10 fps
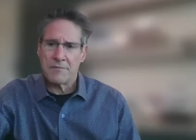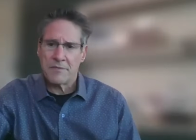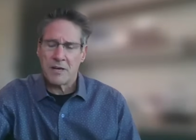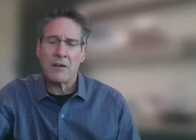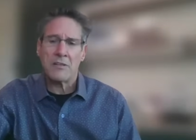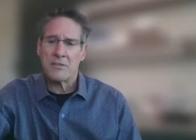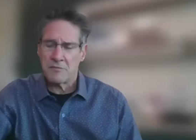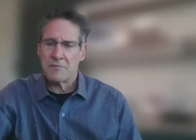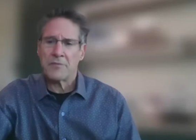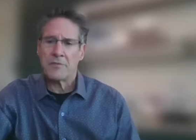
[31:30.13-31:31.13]
tons of
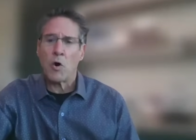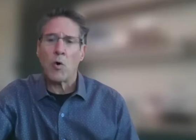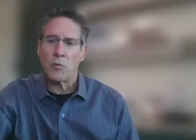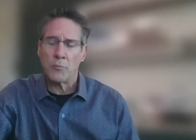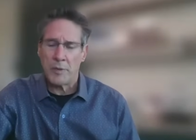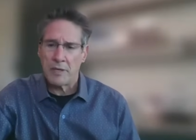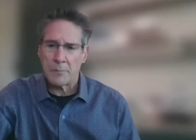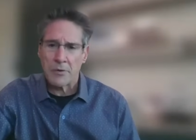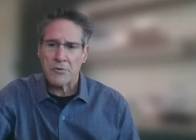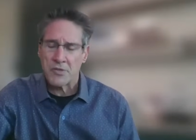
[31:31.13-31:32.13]
gold being
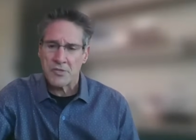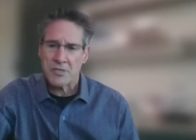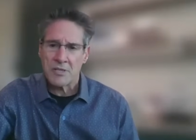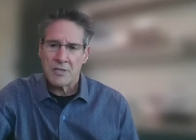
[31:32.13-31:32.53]
purchased.